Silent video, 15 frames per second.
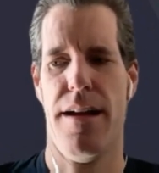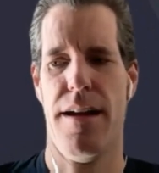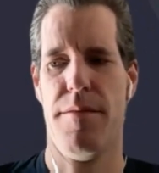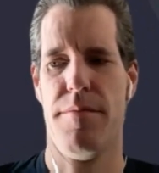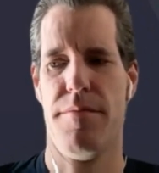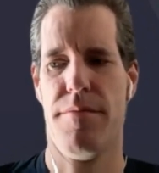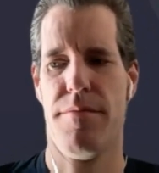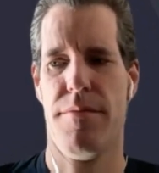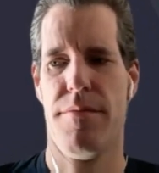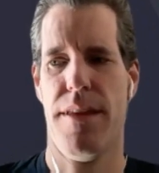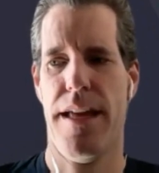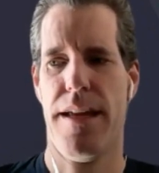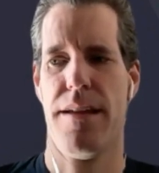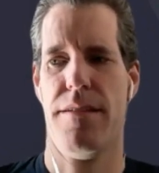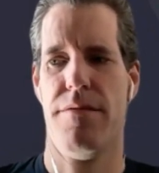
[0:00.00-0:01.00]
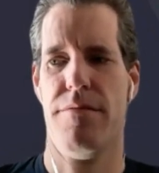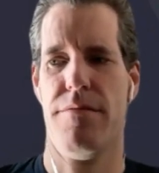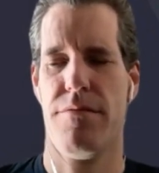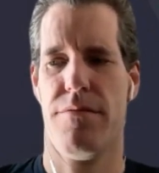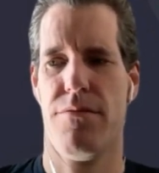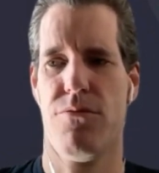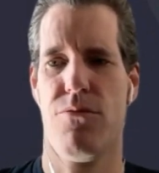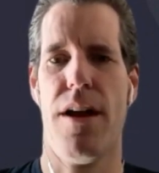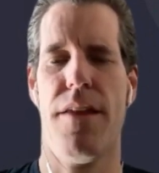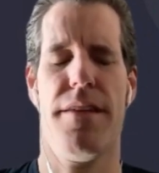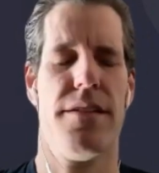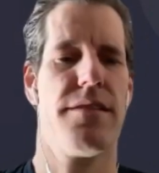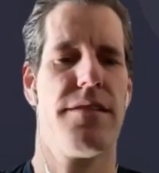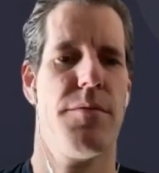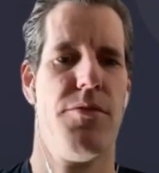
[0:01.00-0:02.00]
um, they can run
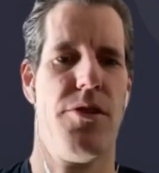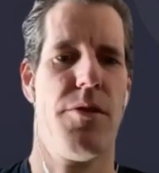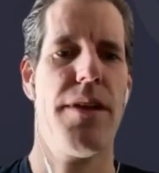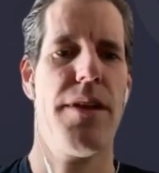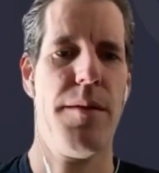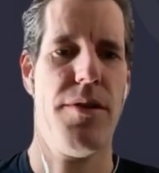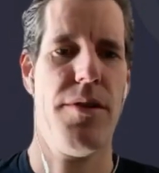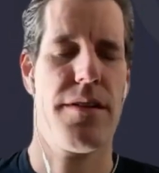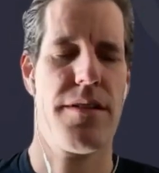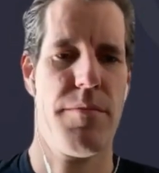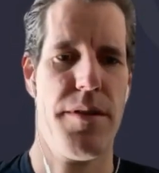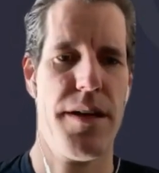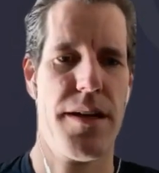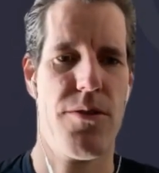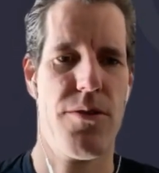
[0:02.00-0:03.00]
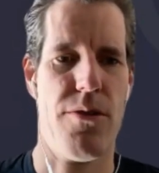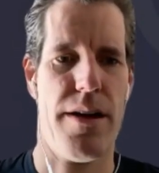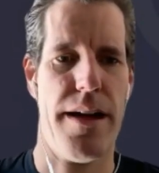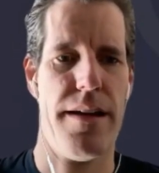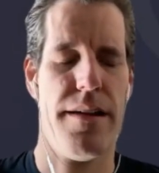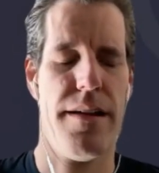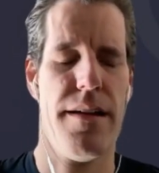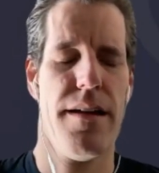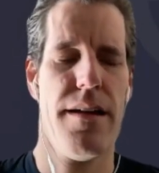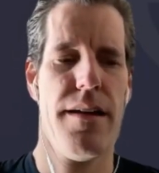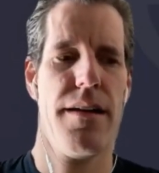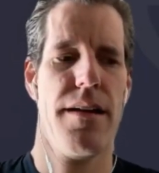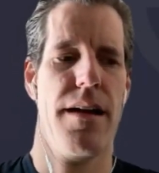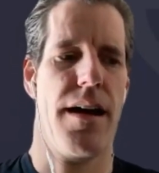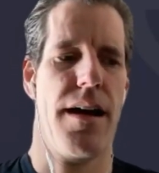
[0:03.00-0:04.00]
the similar playbook to Bitcoin
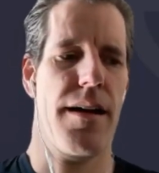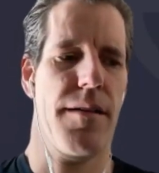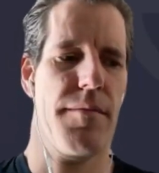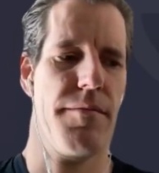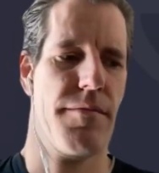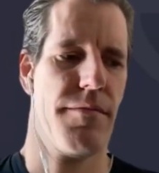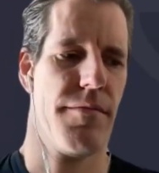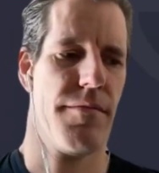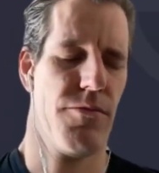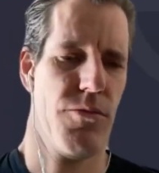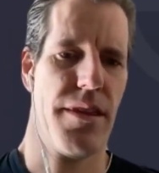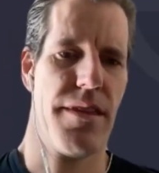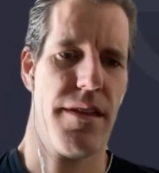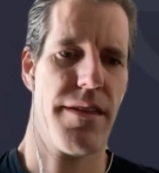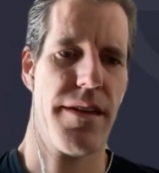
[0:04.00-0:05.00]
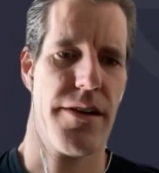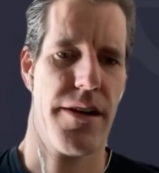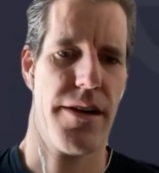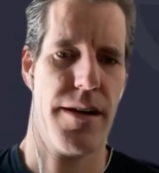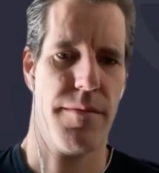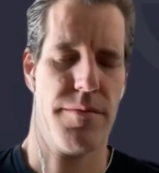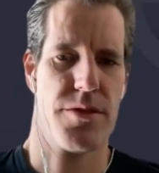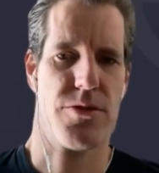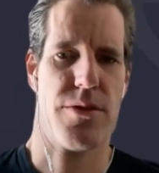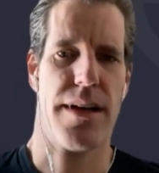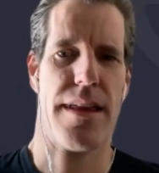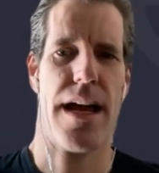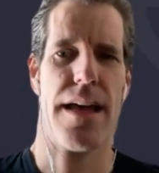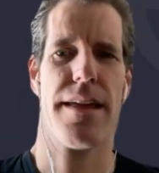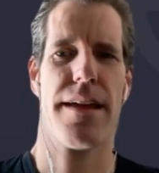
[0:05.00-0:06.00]
um, with Ethereum. So I,
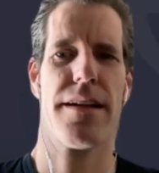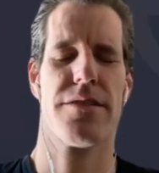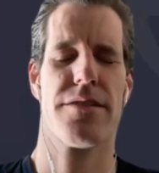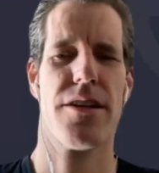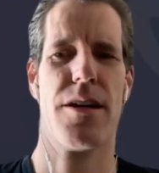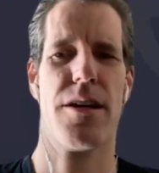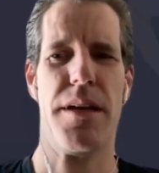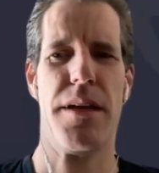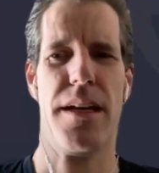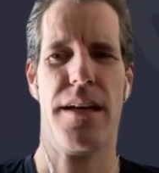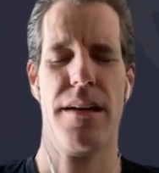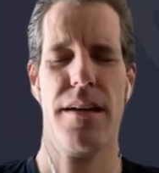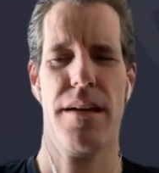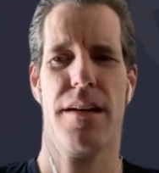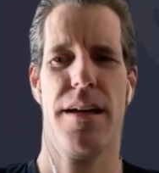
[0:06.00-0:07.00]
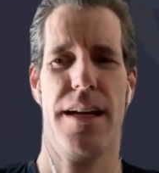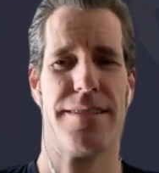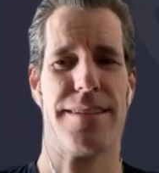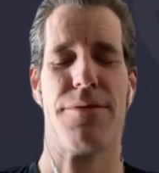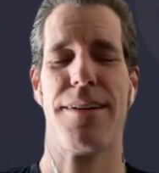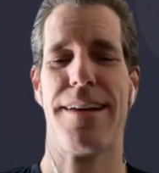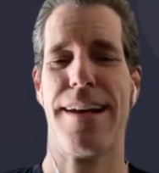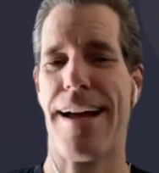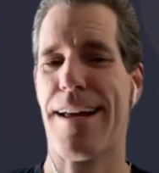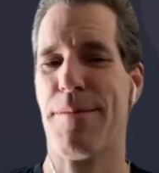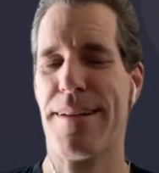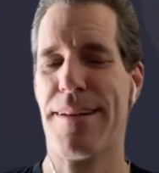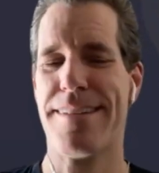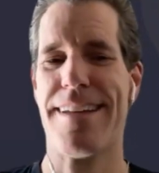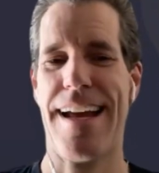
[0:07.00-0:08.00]
I think it's going to be it's definitely not going
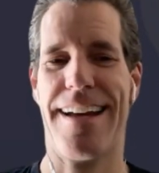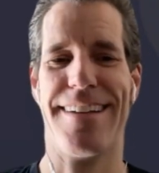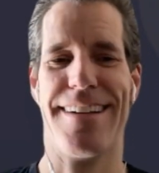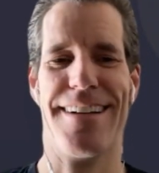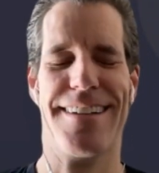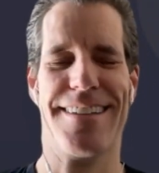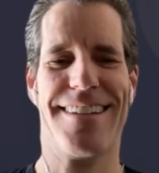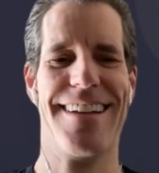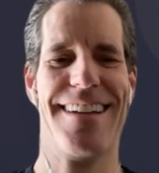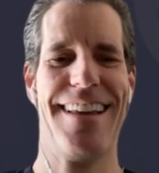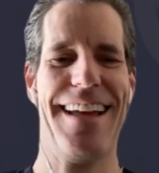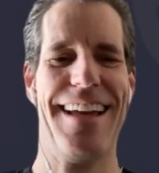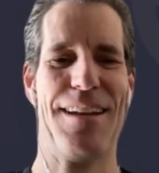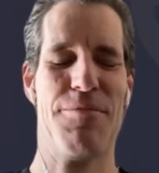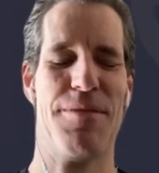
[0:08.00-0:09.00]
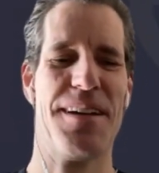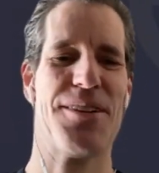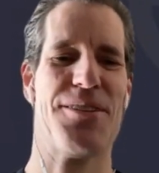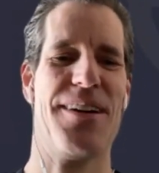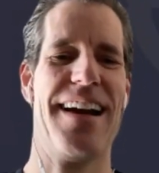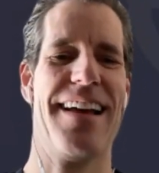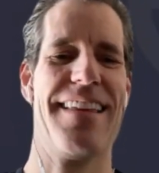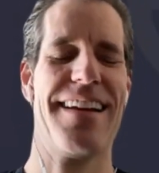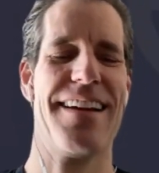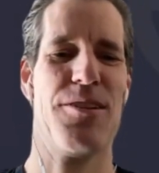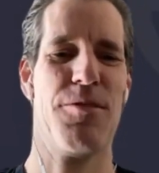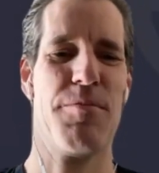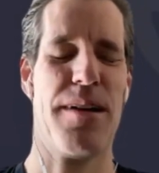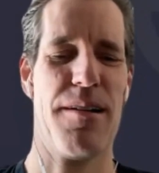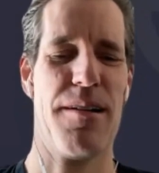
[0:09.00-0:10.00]
to be ten years like Bitcoin. I think
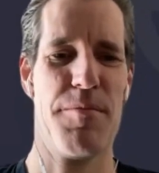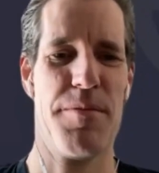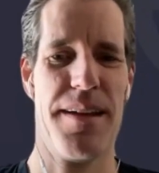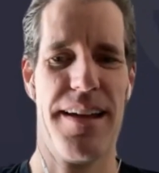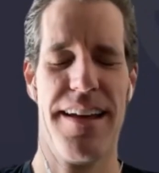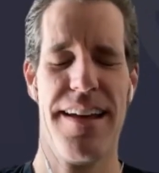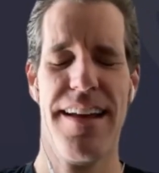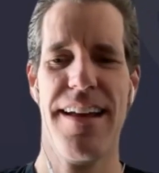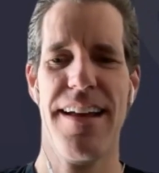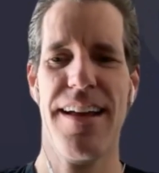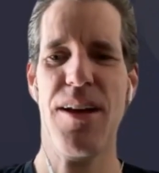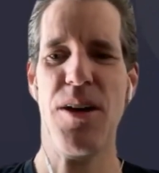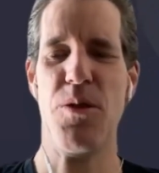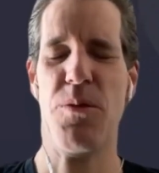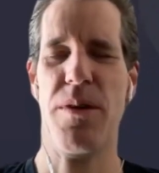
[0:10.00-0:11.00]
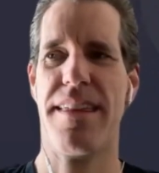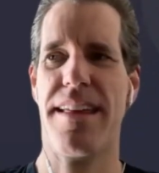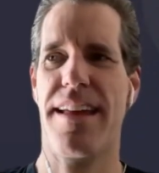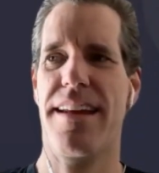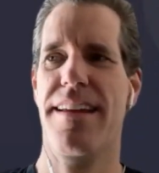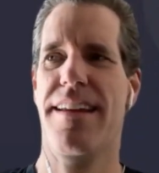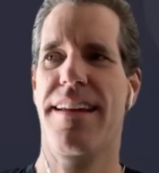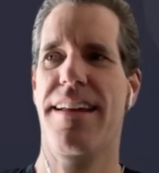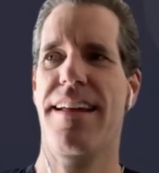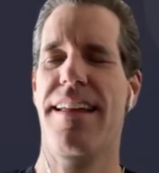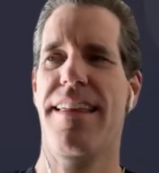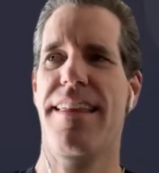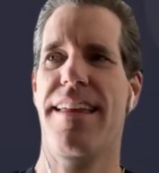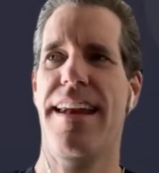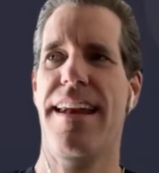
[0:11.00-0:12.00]
it'll right, probably right. be within
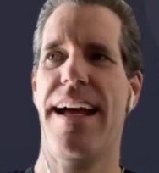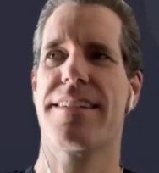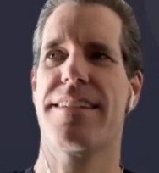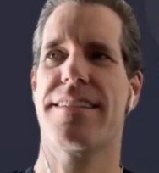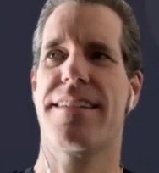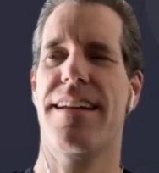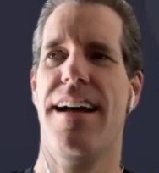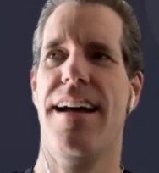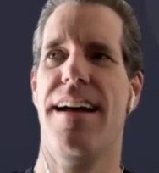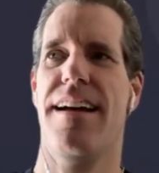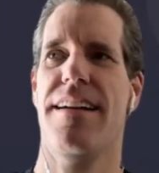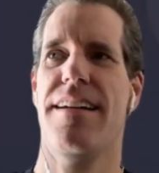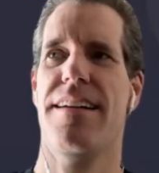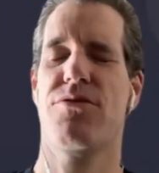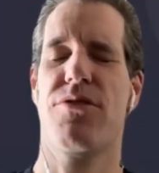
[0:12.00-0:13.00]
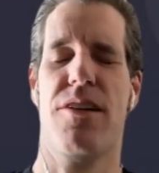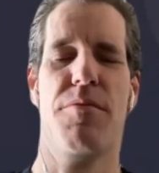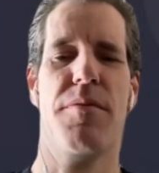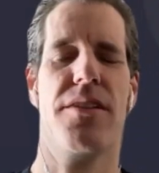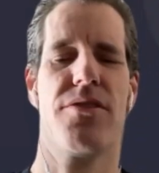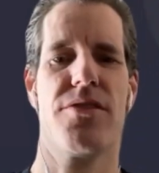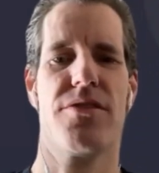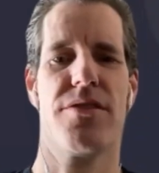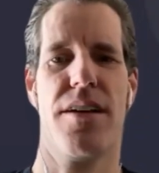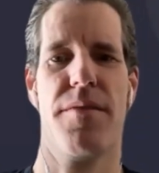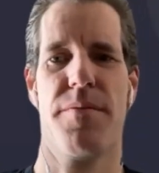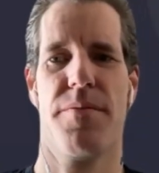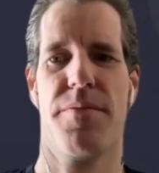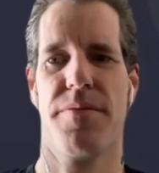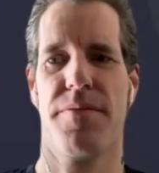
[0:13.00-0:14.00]
the next uh, twelve months or
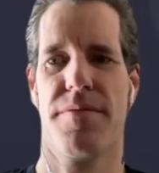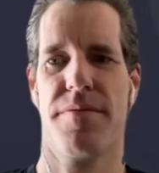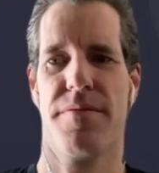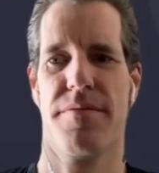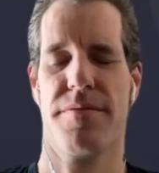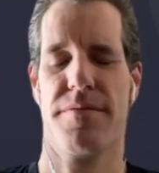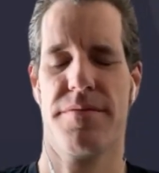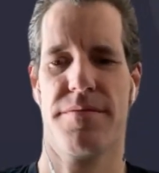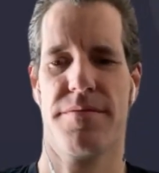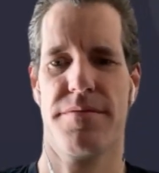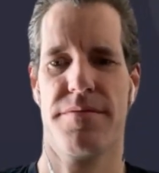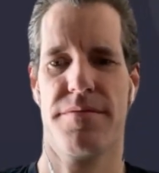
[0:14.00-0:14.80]
so. And,